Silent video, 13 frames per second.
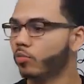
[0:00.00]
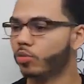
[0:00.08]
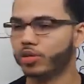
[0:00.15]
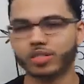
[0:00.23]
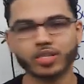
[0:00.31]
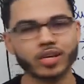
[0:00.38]

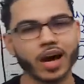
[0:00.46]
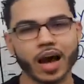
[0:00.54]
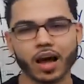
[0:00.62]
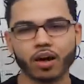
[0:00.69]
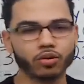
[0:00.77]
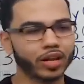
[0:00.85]
But see,
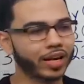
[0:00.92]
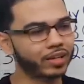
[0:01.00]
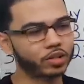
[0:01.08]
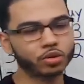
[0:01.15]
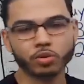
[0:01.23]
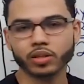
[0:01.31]
I don't
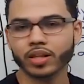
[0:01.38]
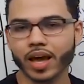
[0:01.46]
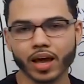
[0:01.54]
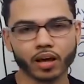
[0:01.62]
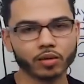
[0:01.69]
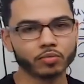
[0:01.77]
like doing
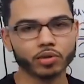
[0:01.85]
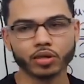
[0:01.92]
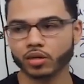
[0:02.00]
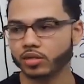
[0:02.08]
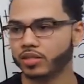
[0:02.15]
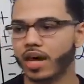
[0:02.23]
that because